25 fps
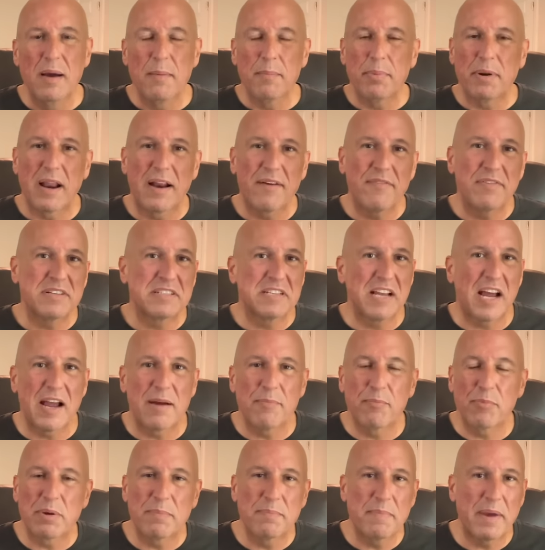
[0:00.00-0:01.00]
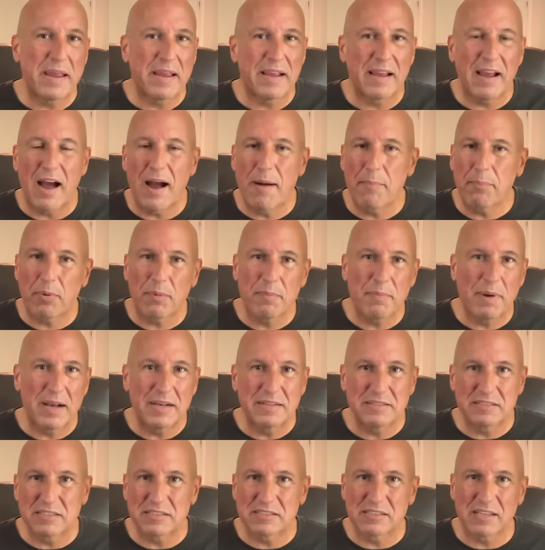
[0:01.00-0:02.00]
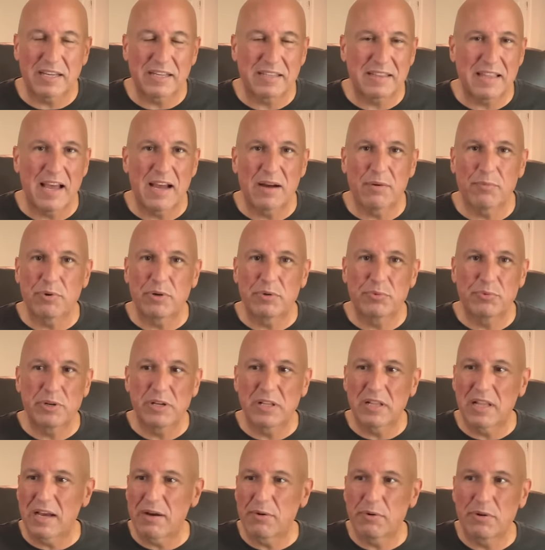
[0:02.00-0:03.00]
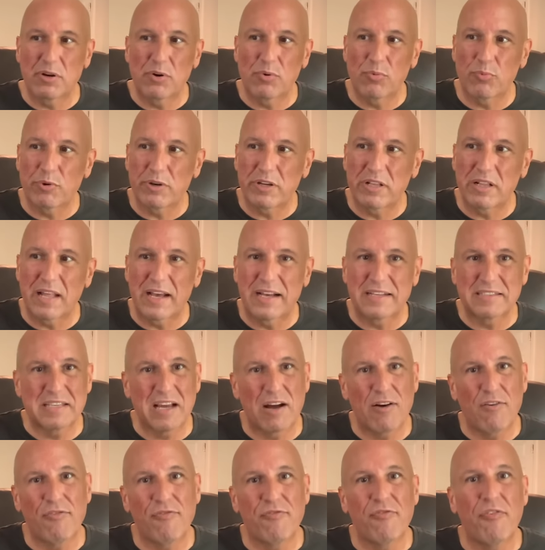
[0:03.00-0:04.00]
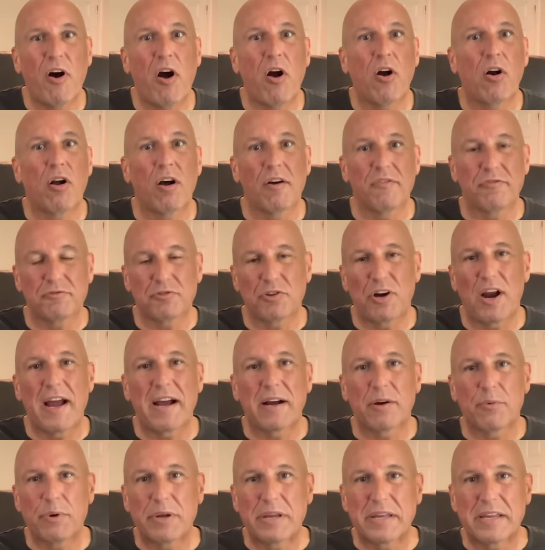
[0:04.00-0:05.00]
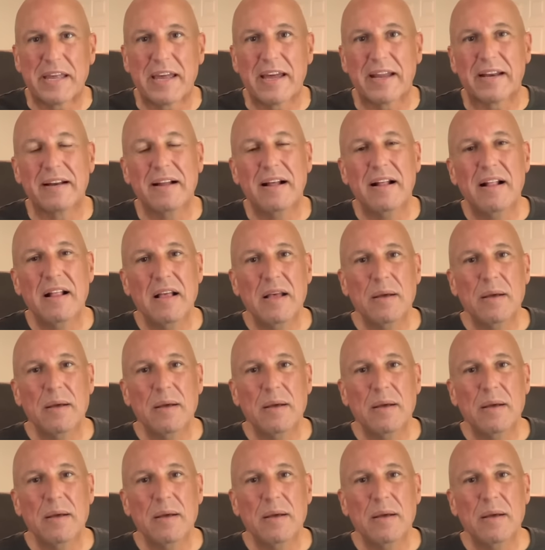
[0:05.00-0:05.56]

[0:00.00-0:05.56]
But every time we make compromises like that, we realize we don't realize how far off track we get.